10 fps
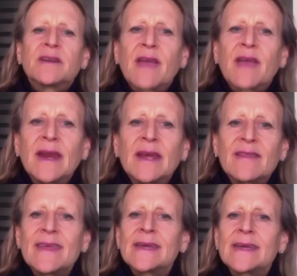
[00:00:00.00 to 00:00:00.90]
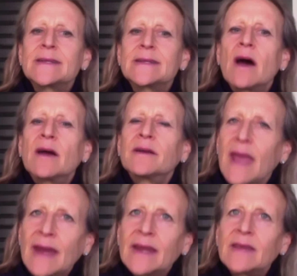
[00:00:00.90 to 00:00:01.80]
being productive,
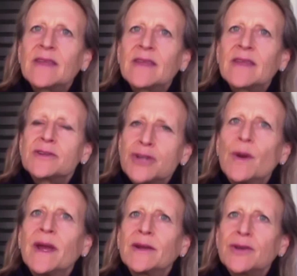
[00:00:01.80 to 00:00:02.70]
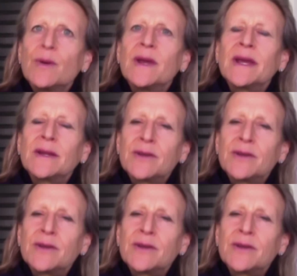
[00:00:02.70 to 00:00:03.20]
getting things done, doing.